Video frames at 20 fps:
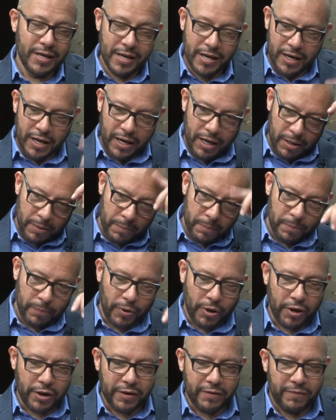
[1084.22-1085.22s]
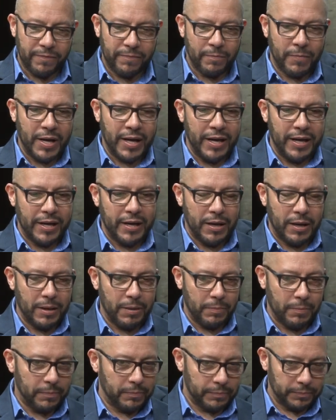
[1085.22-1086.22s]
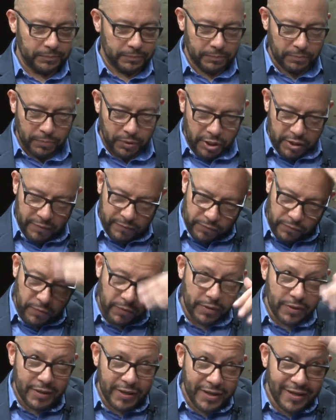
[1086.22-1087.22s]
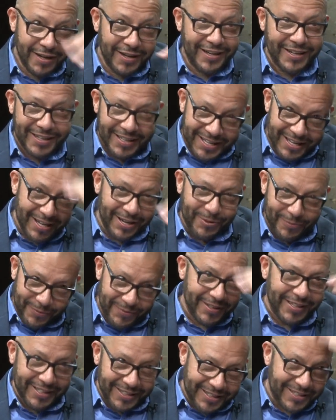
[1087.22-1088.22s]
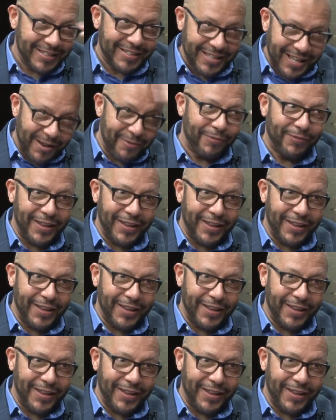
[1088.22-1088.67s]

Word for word: Um, mm-hmm. Um, part of my um, part even of, that fly. That's what yeah, I'm sorry about that.